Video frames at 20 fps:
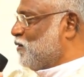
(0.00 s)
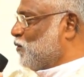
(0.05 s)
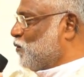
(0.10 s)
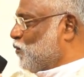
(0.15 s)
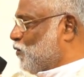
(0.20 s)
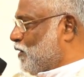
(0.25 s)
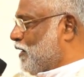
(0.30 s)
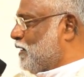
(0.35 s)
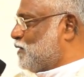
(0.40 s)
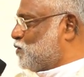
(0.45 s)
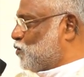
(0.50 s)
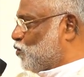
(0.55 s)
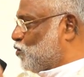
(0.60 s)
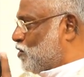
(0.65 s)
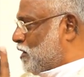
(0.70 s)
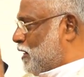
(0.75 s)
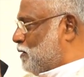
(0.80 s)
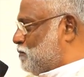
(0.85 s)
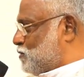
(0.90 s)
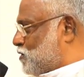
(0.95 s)
who had two
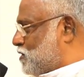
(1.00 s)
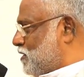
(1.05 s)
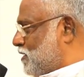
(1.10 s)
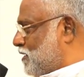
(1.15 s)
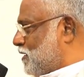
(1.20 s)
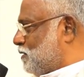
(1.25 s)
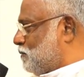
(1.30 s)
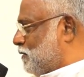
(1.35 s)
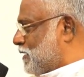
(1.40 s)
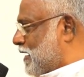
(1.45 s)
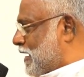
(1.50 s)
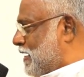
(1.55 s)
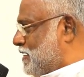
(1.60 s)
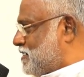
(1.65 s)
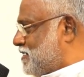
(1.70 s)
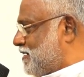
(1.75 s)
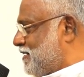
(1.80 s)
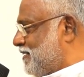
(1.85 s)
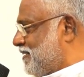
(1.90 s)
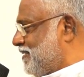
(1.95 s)
dreams. Am I
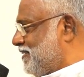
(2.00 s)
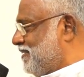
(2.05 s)
right?